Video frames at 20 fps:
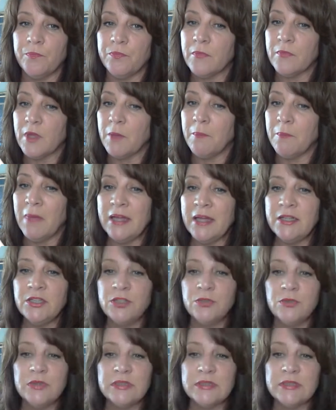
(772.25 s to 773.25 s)
my
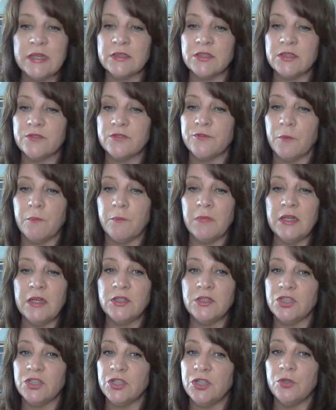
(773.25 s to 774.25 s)
2 cents from me
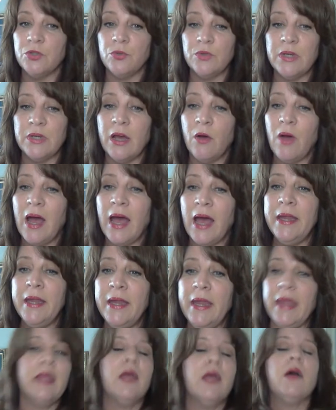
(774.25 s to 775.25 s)
to you. Now,
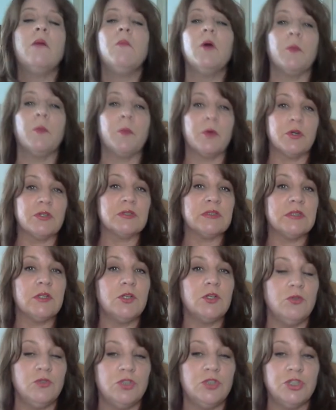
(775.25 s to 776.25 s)
I am a person
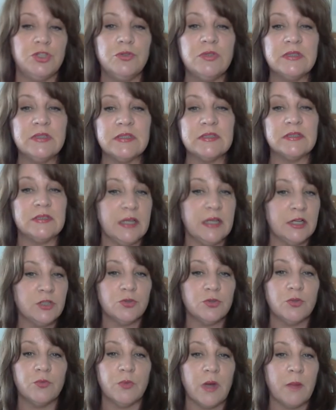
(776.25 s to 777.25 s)
who chooses
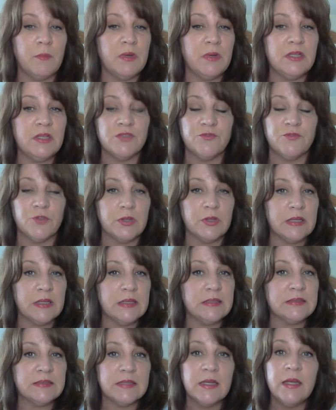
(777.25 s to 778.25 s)
natural remedies for
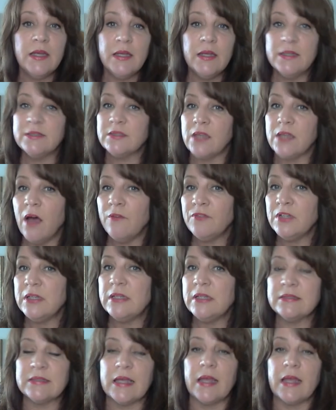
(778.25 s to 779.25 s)
things as often
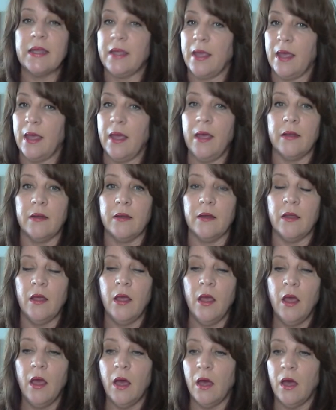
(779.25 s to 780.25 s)
as I can,
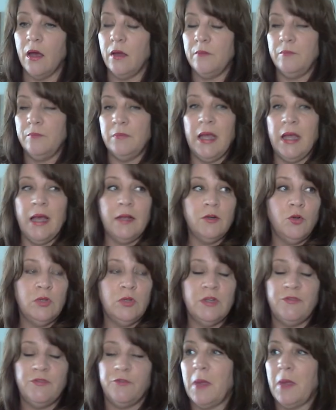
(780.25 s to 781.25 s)
not
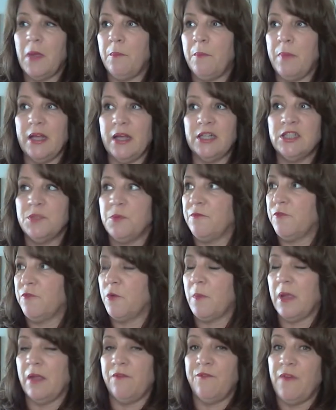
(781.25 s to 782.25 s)
only for my pets, but for
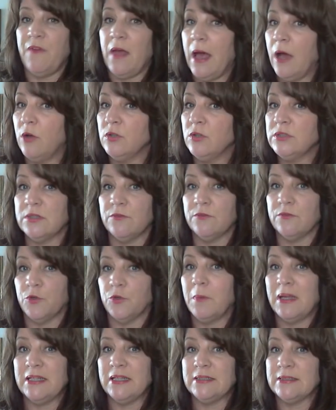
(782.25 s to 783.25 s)
my house and for
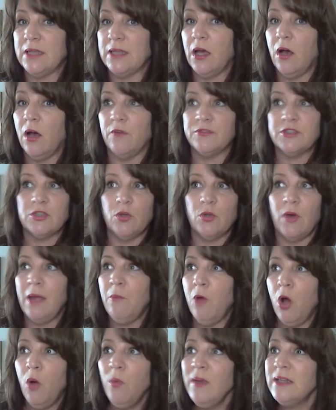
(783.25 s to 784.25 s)
myself. So I'm
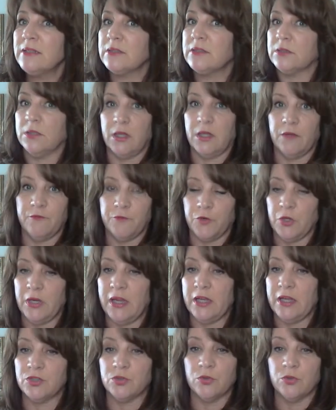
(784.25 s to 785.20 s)
always looking for natural